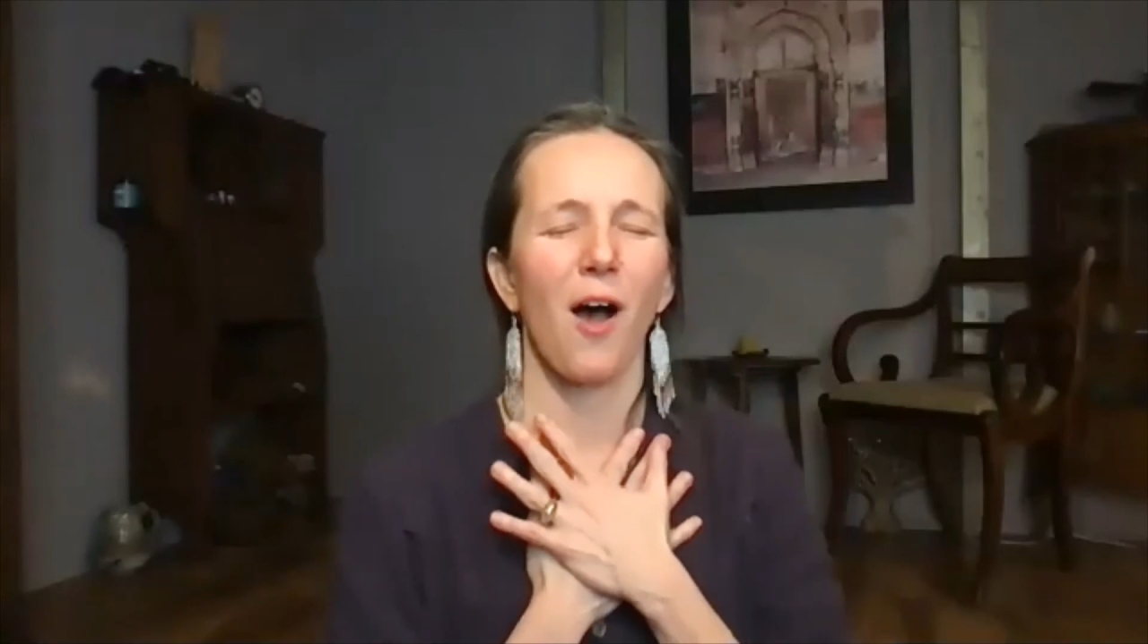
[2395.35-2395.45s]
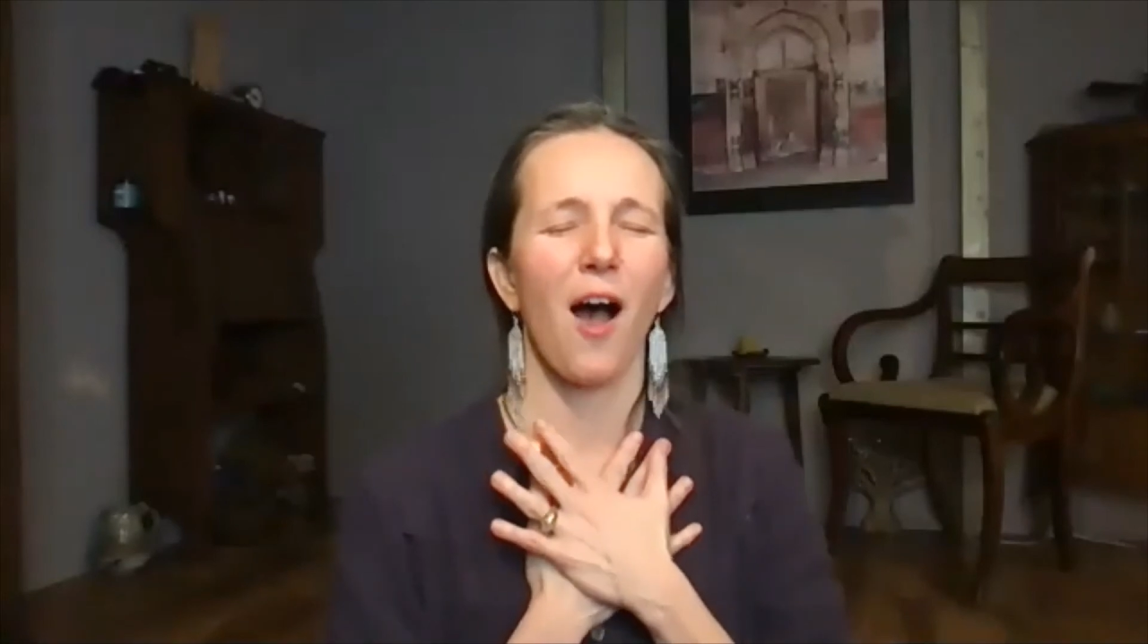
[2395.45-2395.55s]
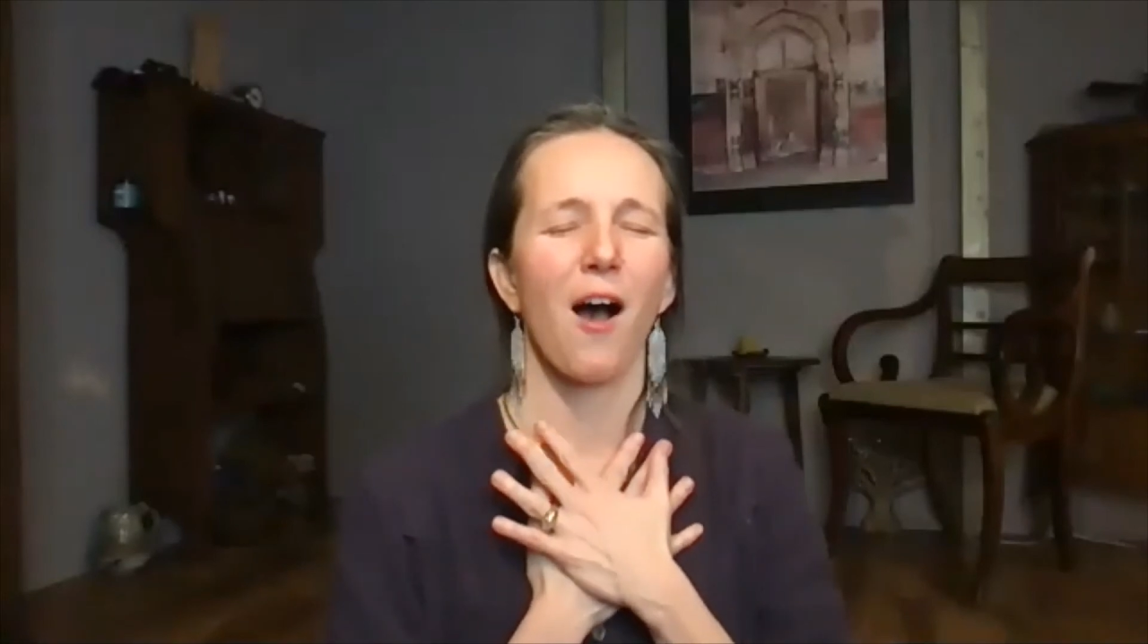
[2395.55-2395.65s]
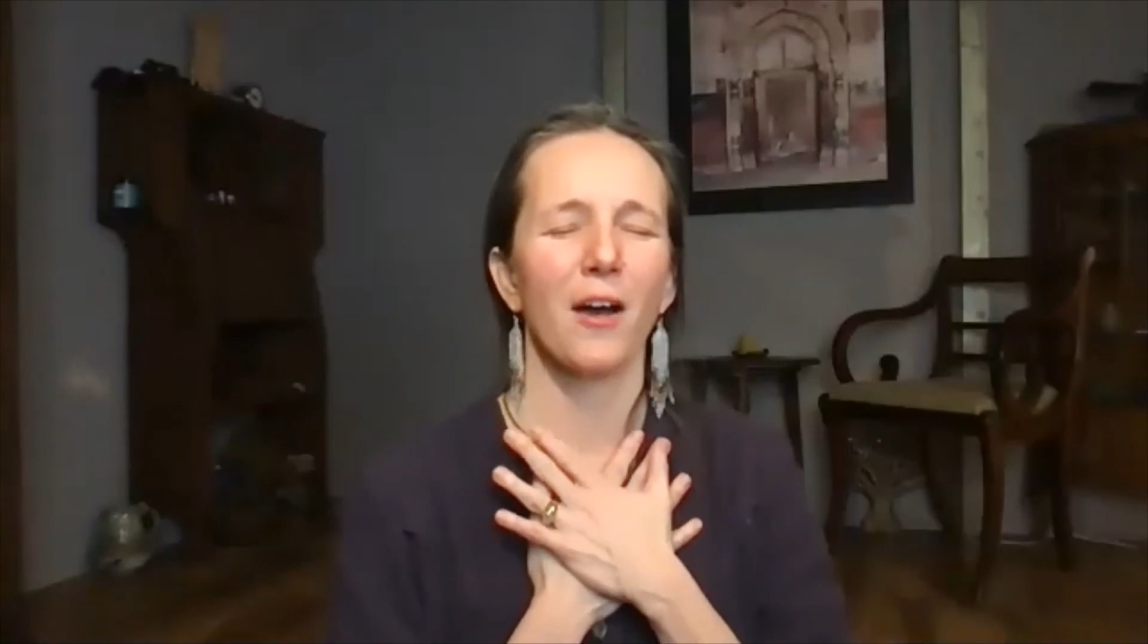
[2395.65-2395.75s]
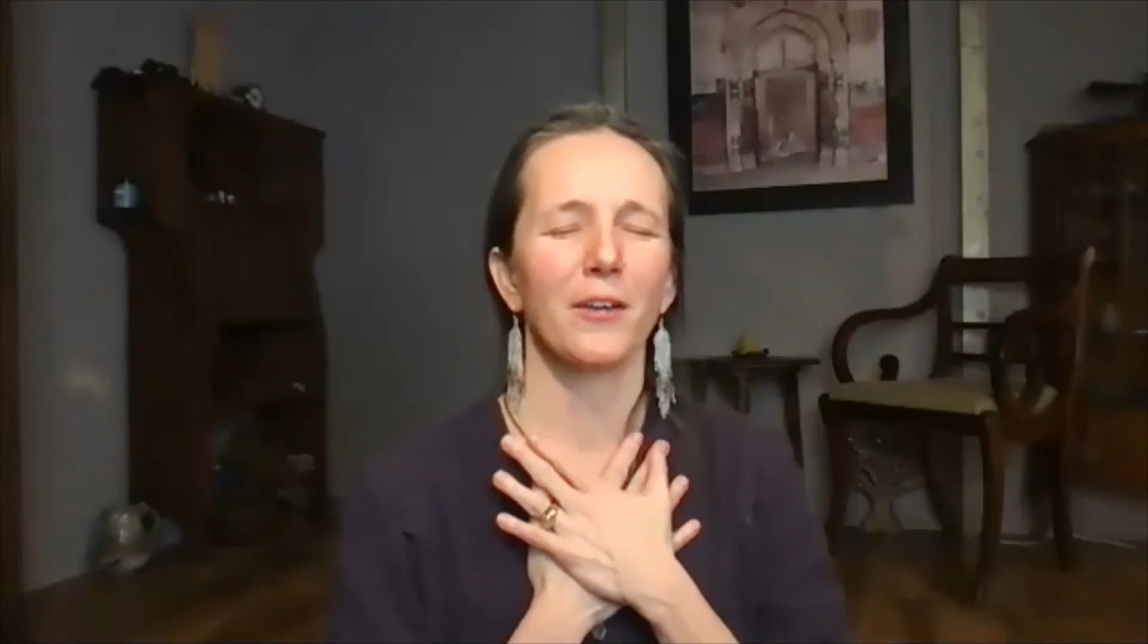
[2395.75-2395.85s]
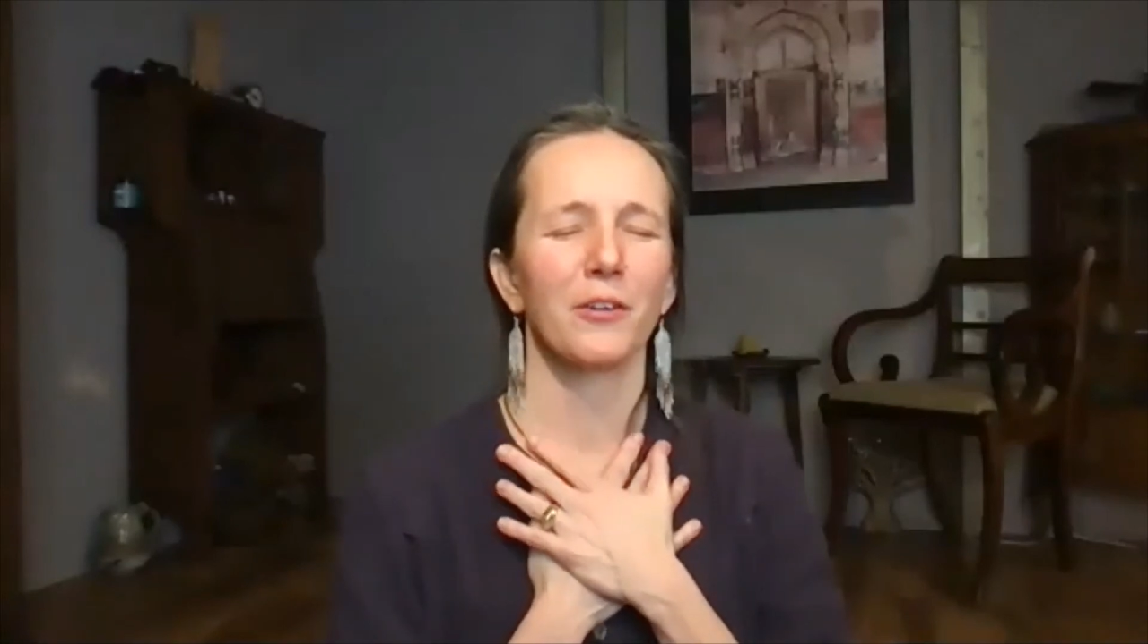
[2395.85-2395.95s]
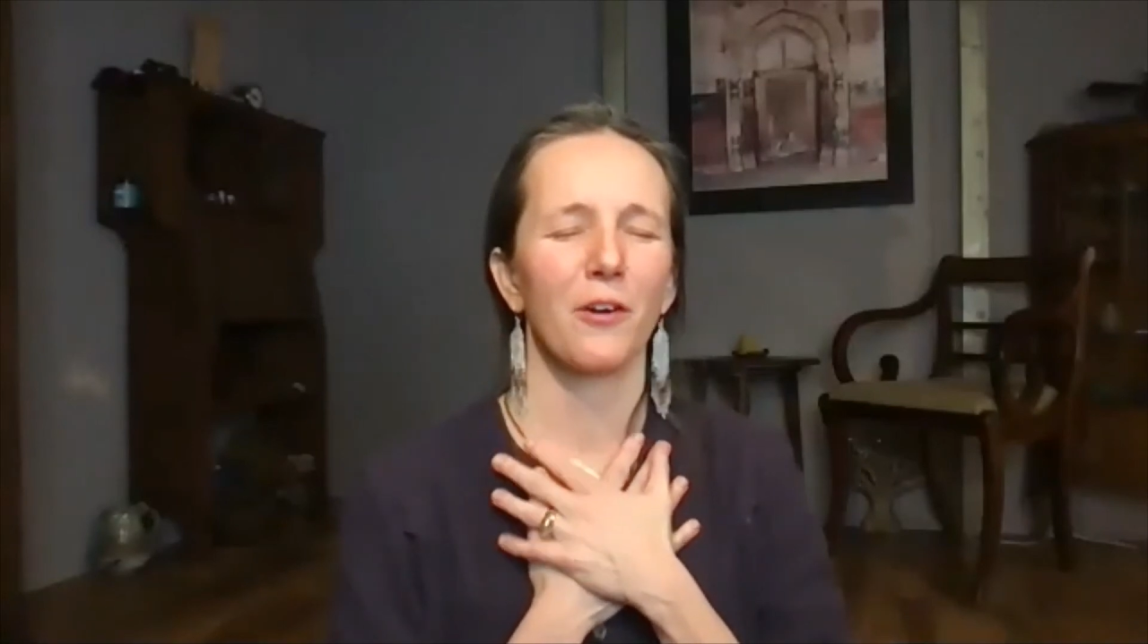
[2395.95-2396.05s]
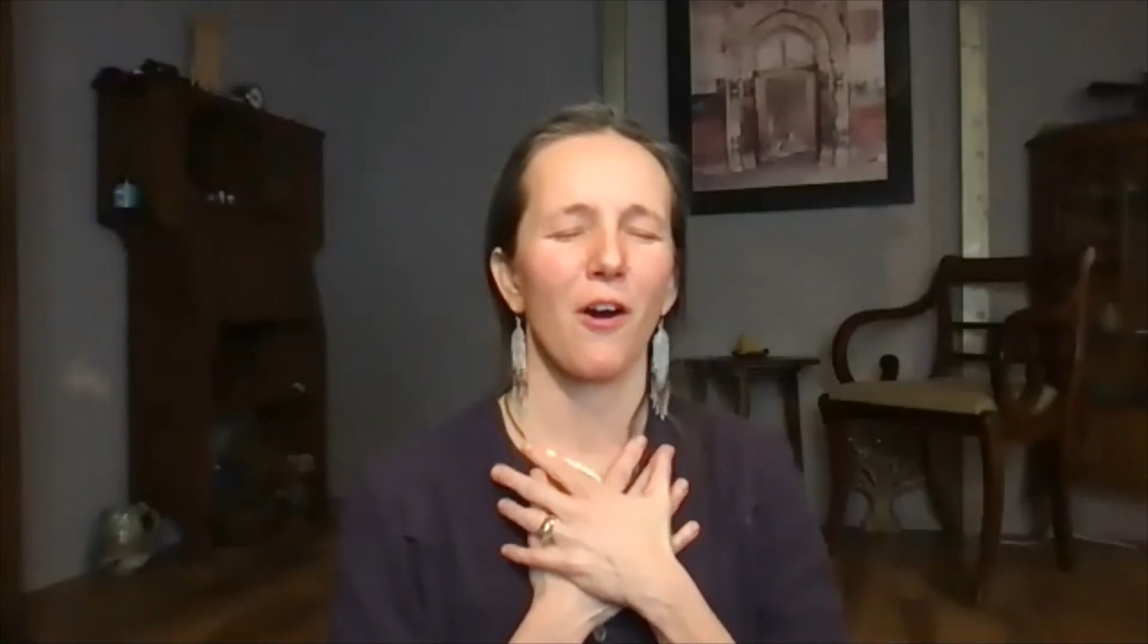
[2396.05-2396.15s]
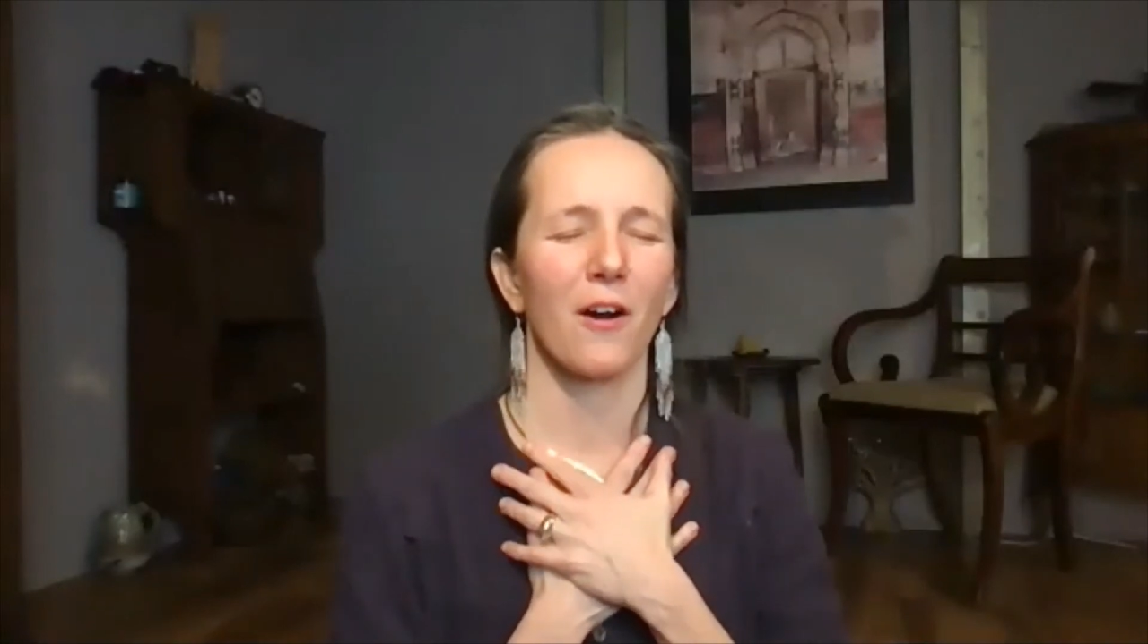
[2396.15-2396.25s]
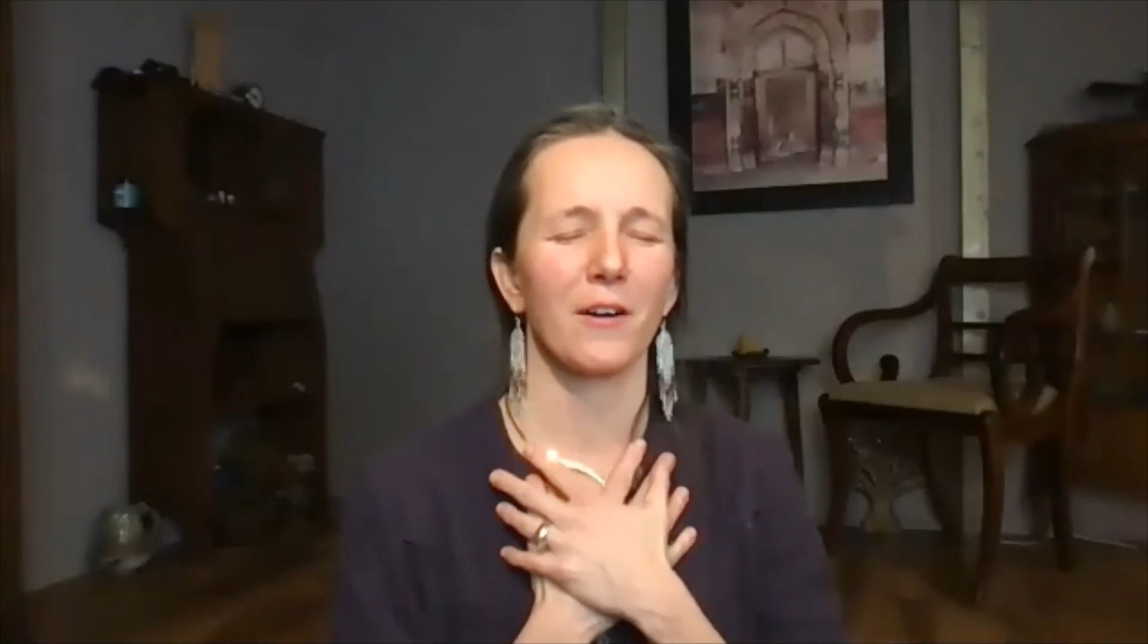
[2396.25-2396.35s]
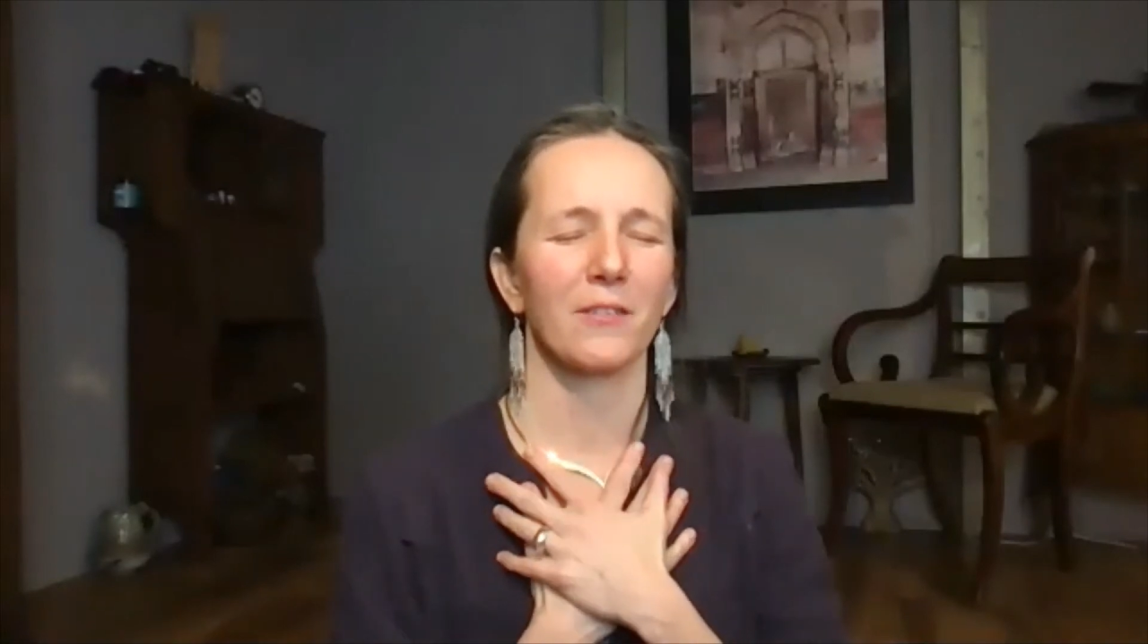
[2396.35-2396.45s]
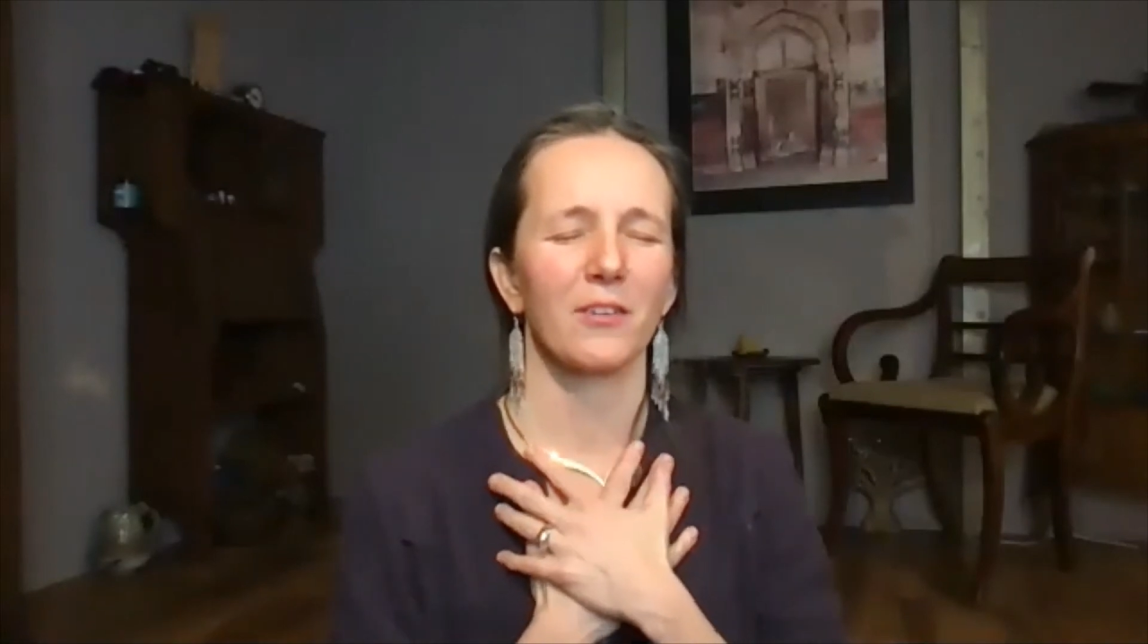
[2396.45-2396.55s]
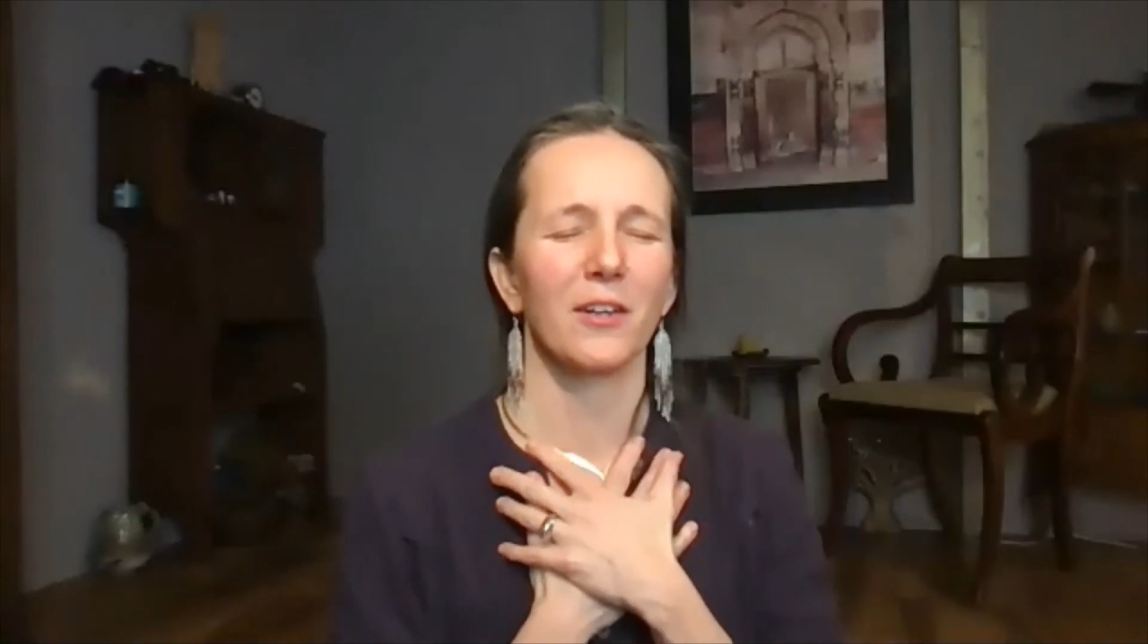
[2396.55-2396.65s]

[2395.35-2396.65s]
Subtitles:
on your heart,